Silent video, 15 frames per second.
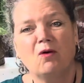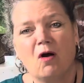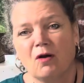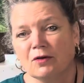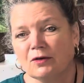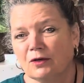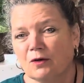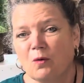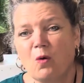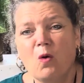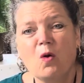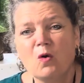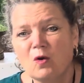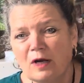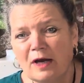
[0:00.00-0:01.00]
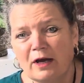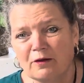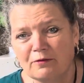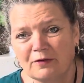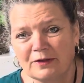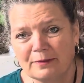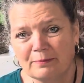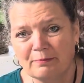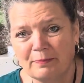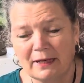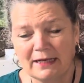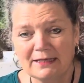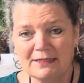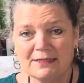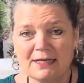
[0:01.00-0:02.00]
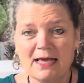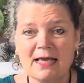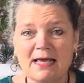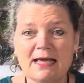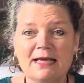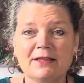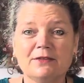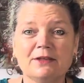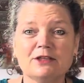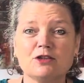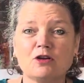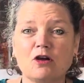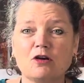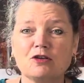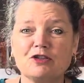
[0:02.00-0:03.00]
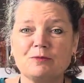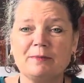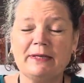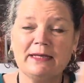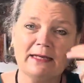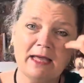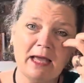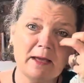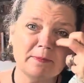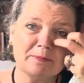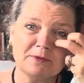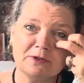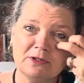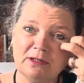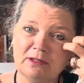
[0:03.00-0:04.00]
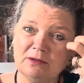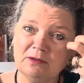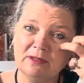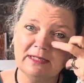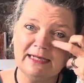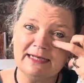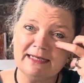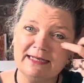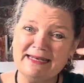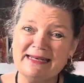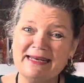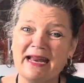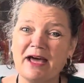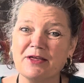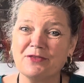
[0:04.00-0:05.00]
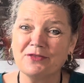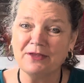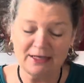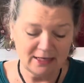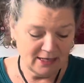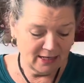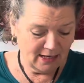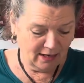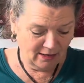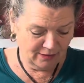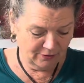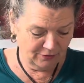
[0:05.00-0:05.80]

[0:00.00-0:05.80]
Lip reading: on all over the place. This cost me absolutely nothing. I